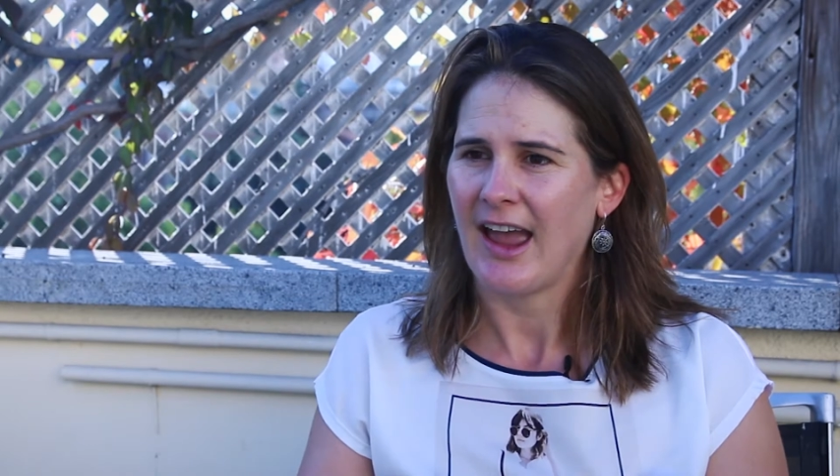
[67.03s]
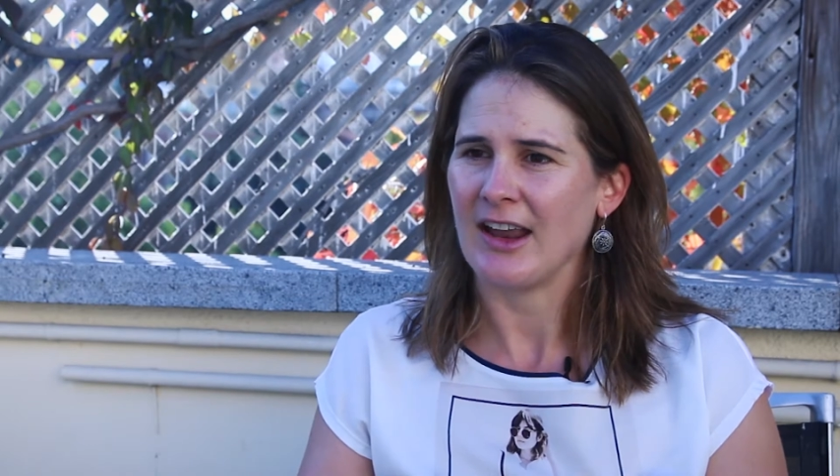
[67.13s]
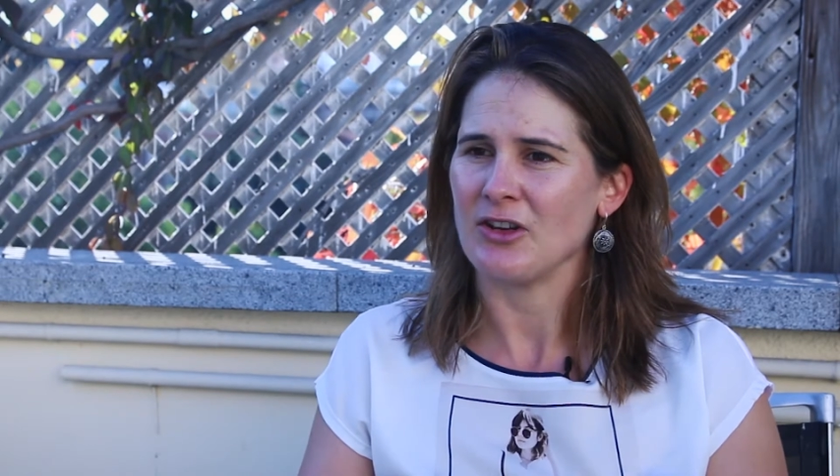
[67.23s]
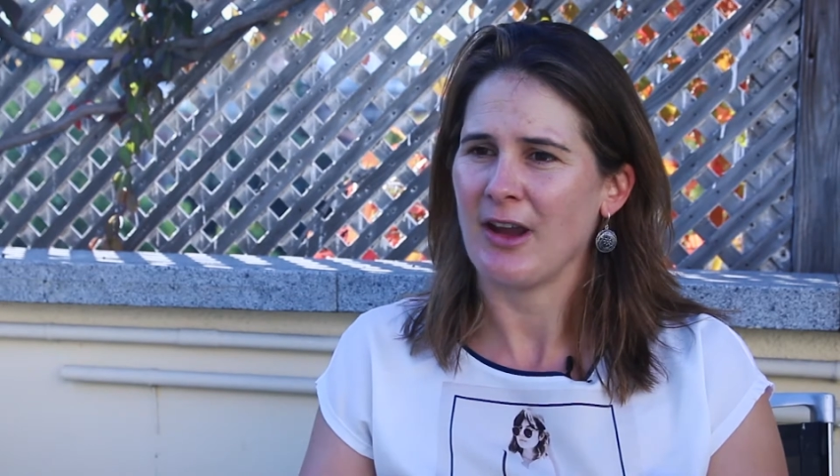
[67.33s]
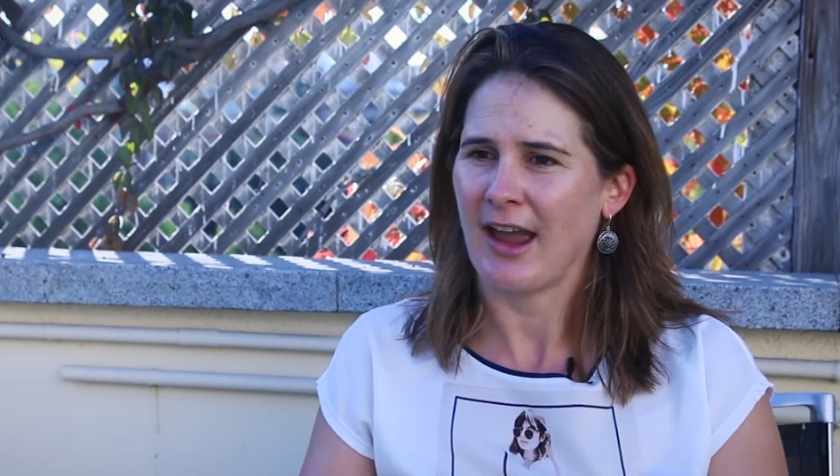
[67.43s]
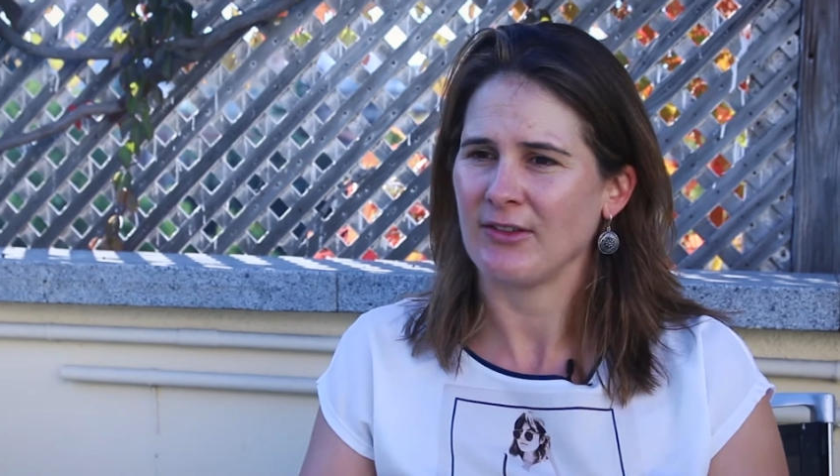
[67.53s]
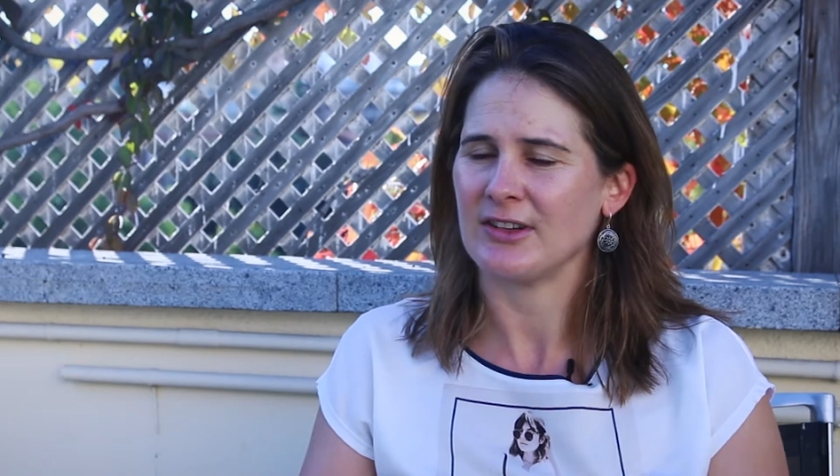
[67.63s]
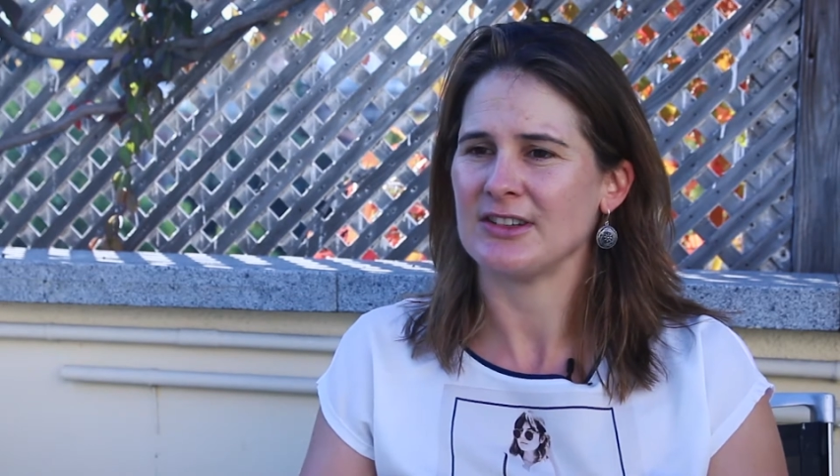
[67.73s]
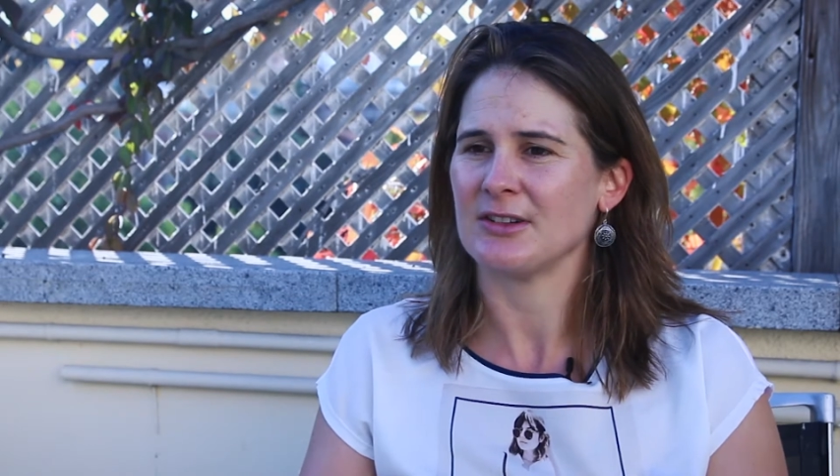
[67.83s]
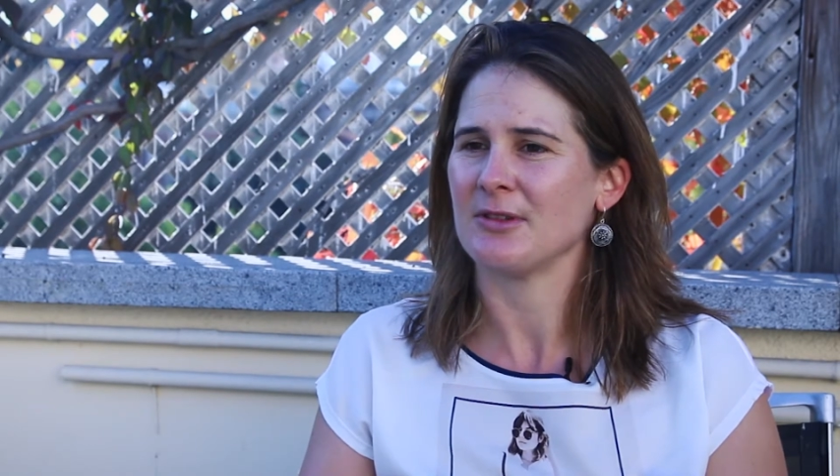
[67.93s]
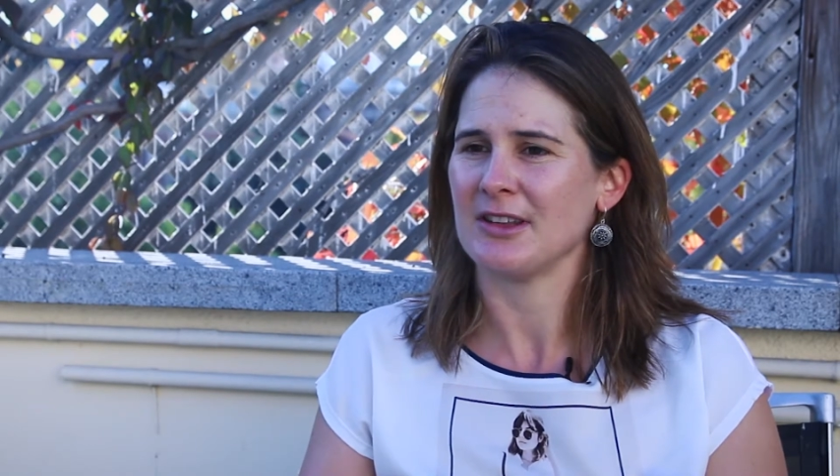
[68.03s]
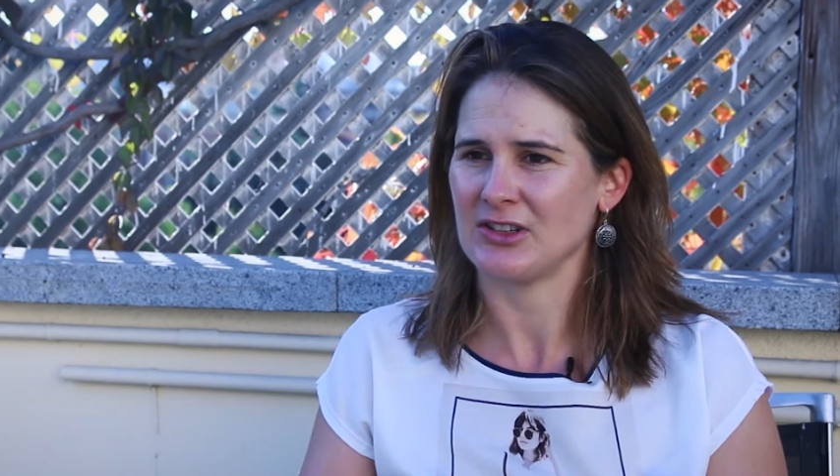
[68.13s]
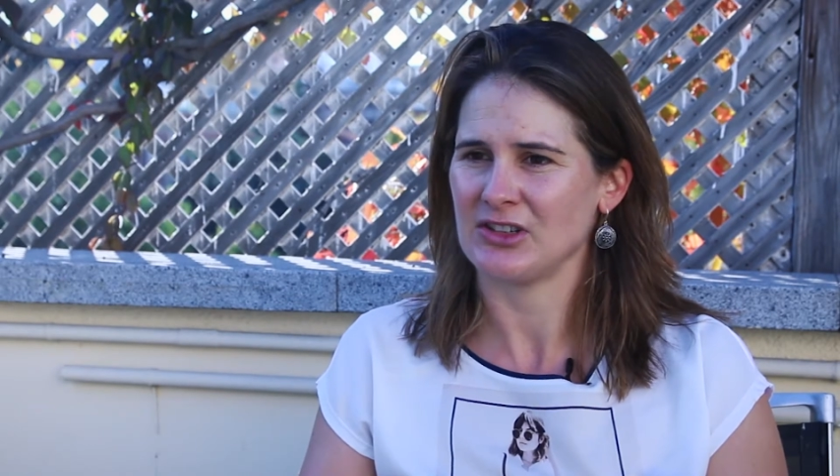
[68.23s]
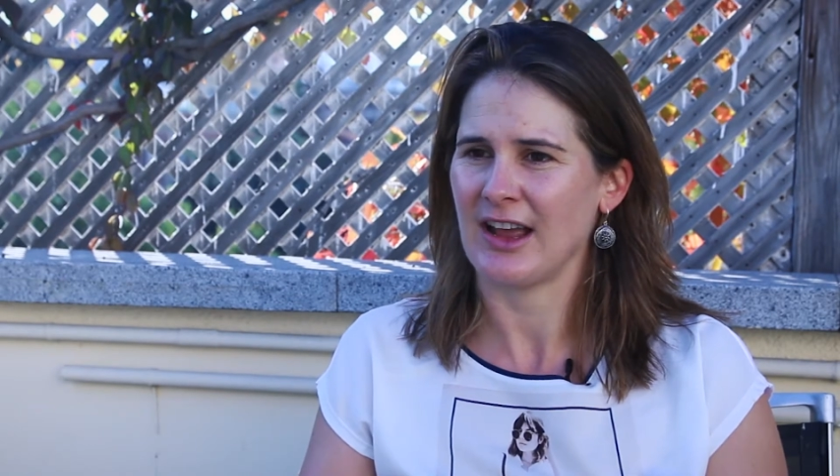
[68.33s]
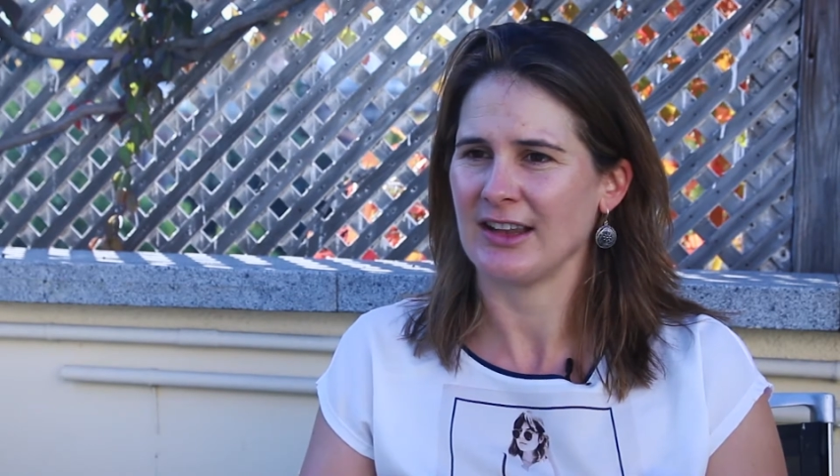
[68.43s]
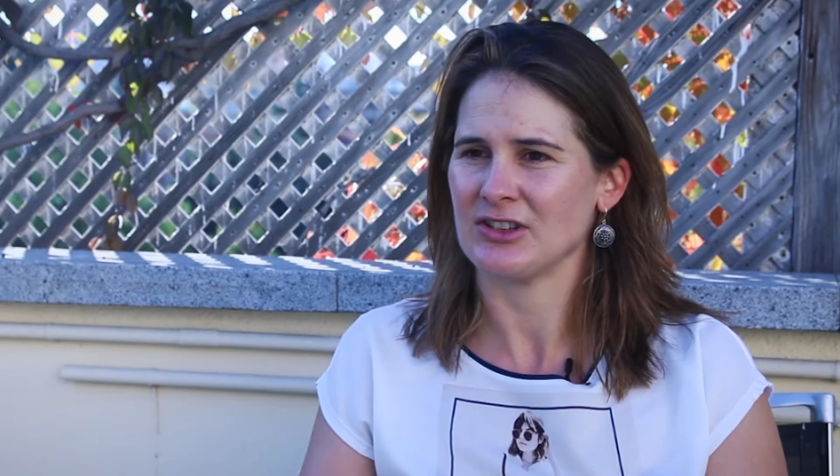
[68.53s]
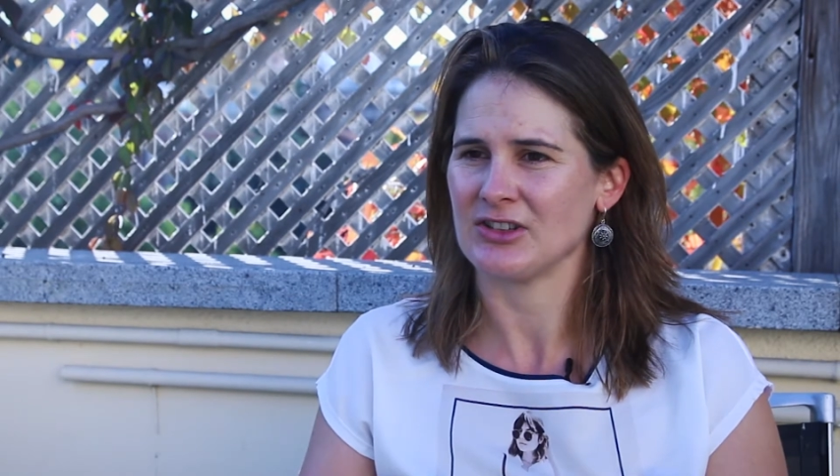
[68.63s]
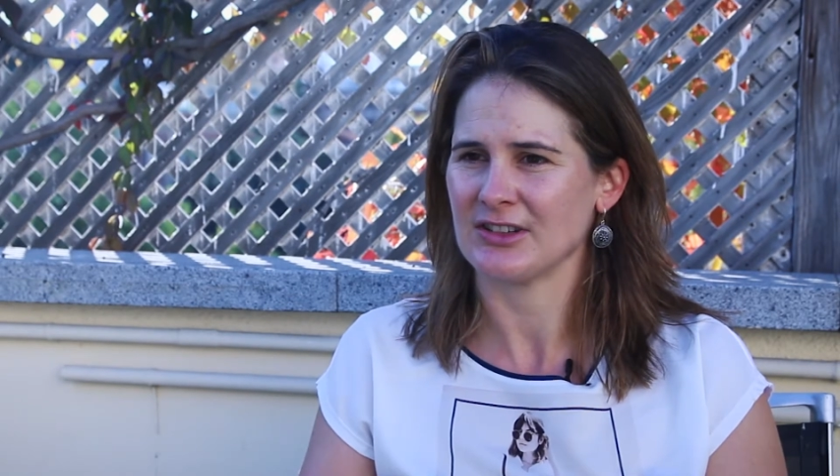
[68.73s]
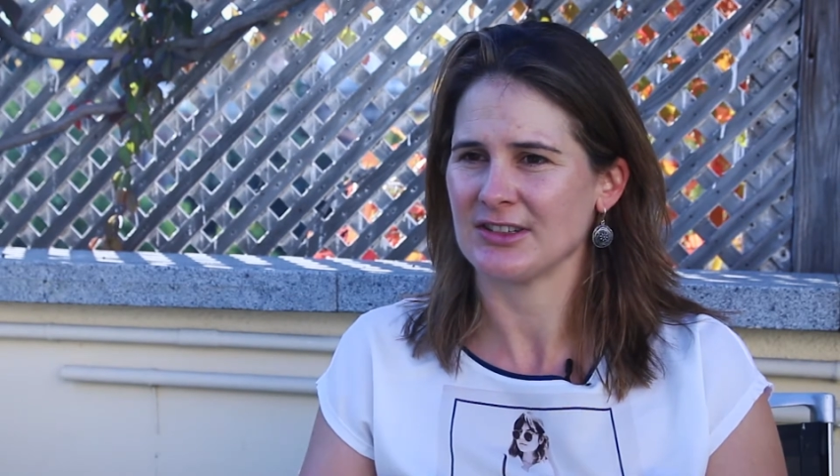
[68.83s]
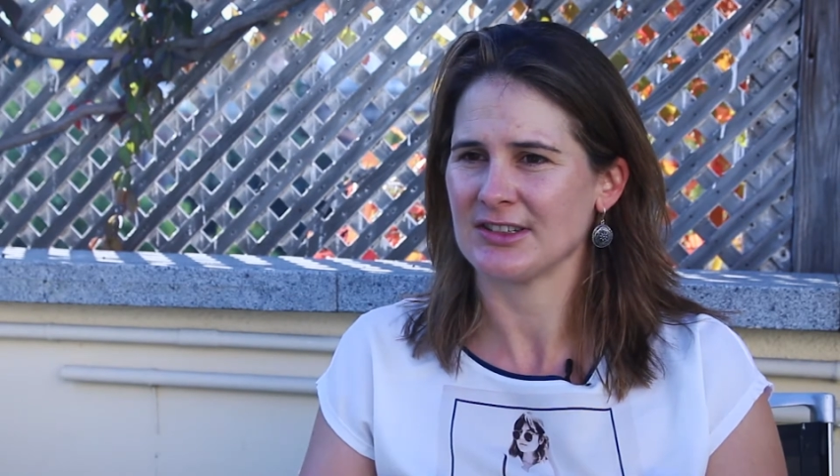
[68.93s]
and you have to deal with these
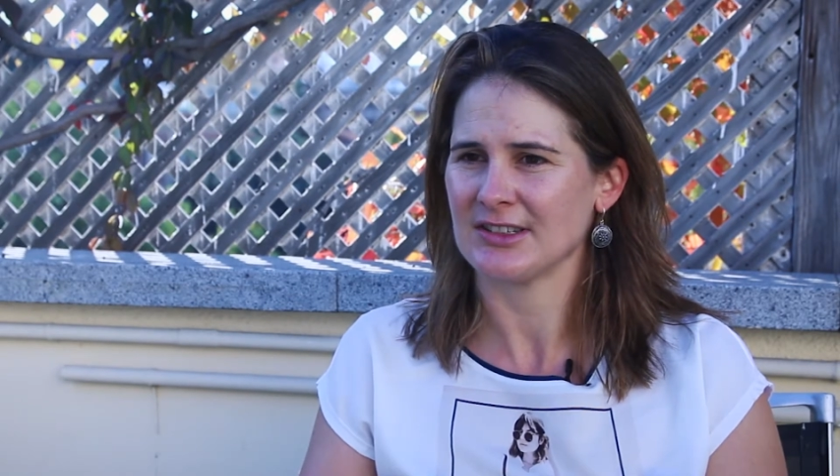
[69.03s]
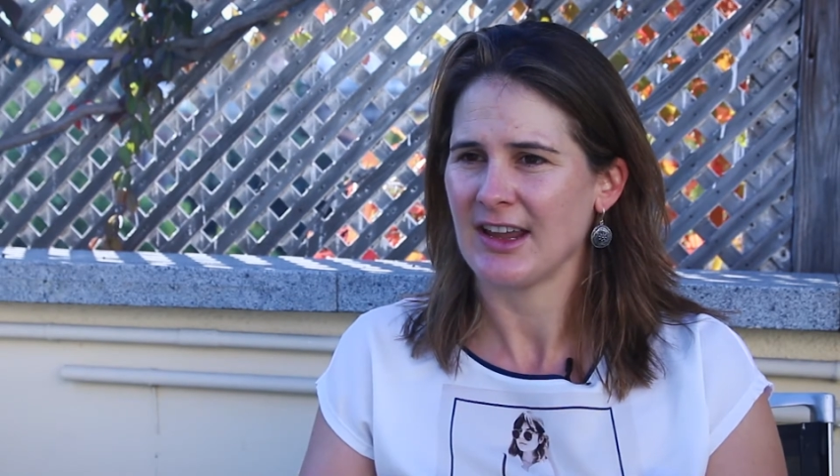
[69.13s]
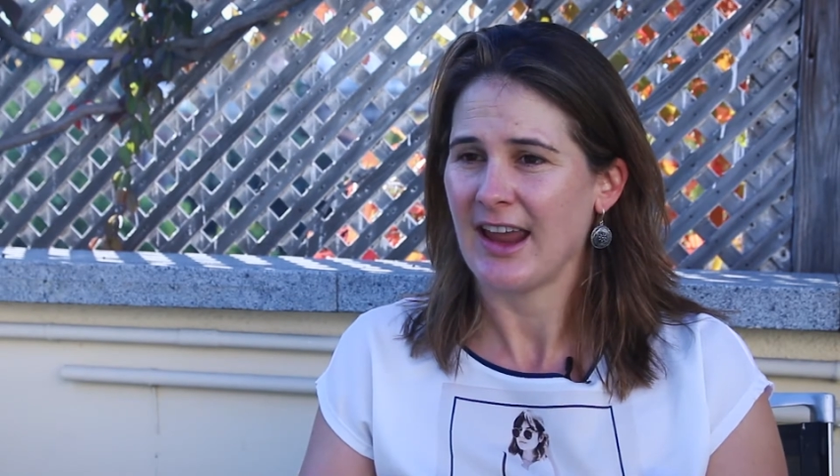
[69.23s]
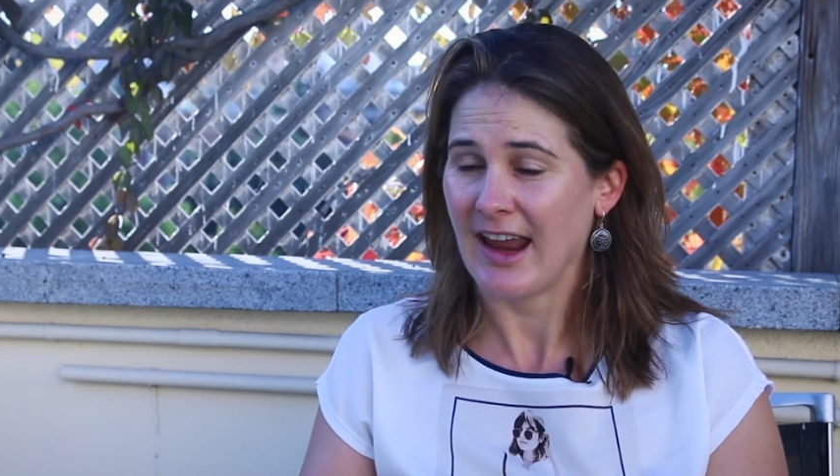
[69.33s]
challenges